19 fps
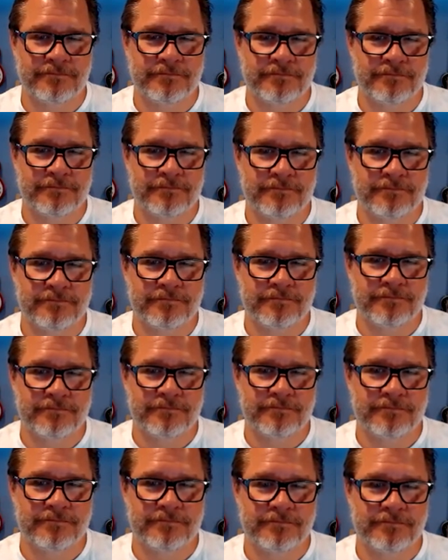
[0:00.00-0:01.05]

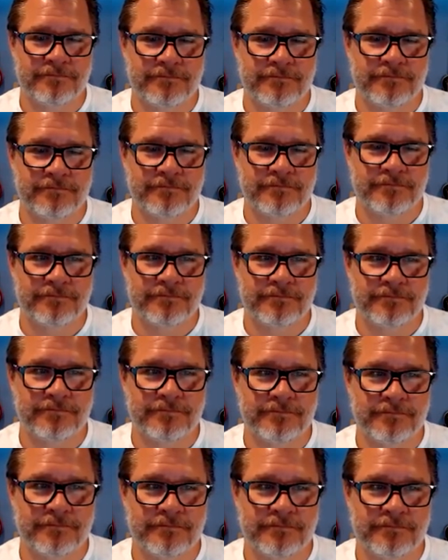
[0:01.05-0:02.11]

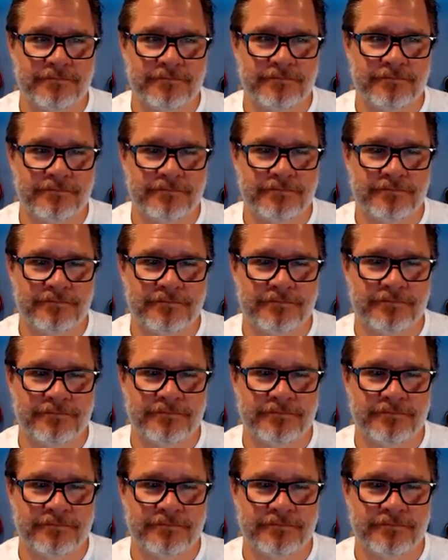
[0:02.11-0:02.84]
No words are spoken by the person on screen.